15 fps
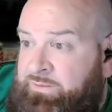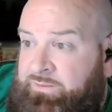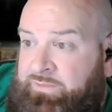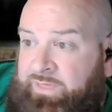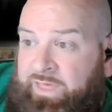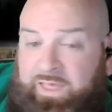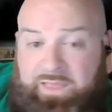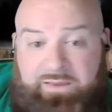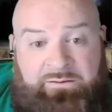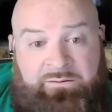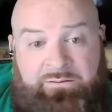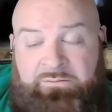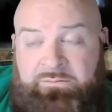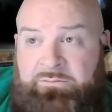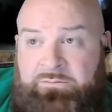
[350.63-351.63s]

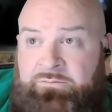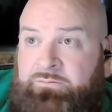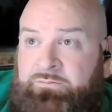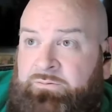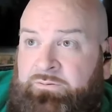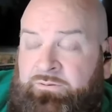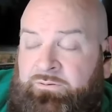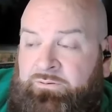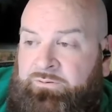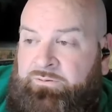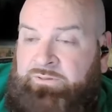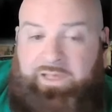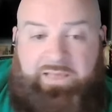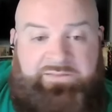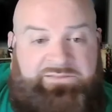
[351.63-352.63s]
Then,
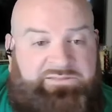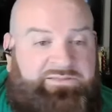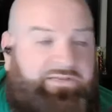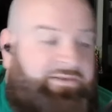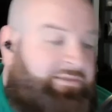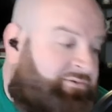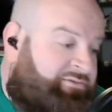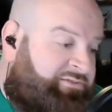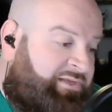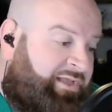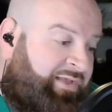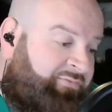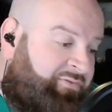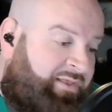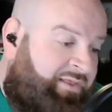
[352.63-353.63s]
God, she said other shit
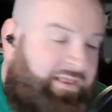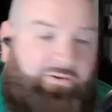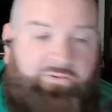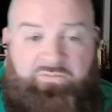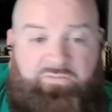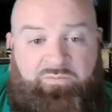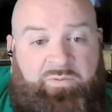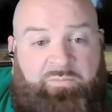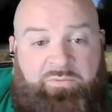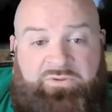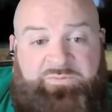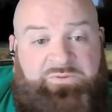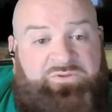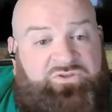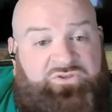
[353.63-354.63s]
after that. I don't even remember.
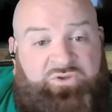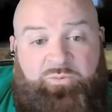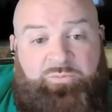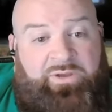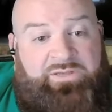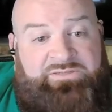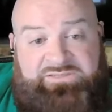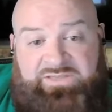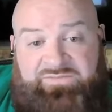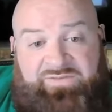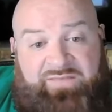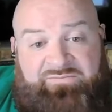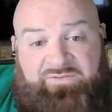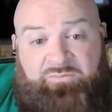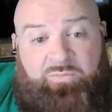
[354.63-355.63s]
It's been so much because
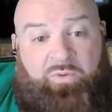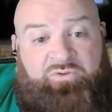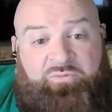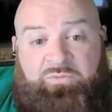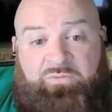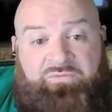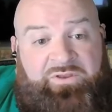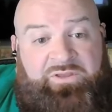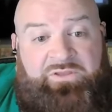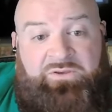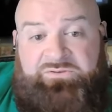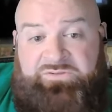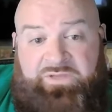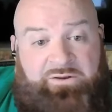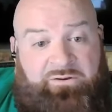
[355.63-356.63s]
I've done multiple
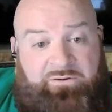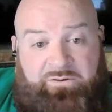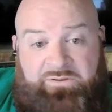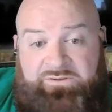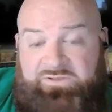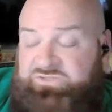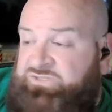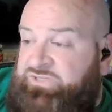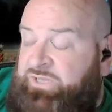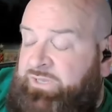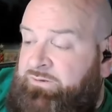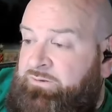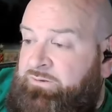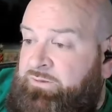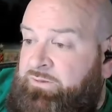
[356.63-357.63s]
videos on her on this shit.
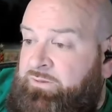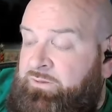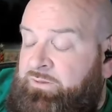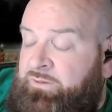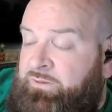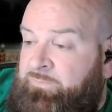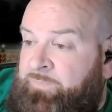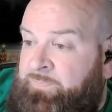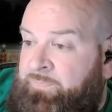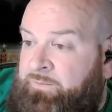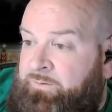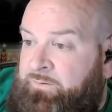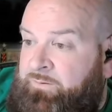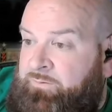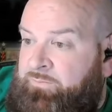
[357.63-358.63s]

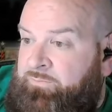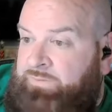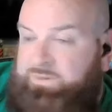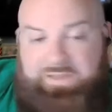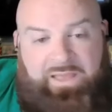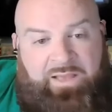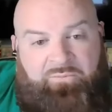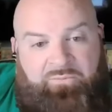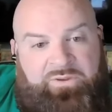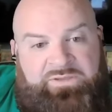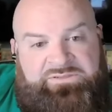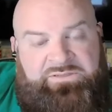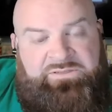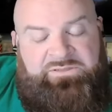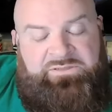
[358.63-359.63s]
But now
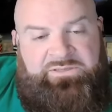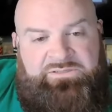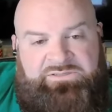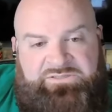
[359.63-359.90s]
recently,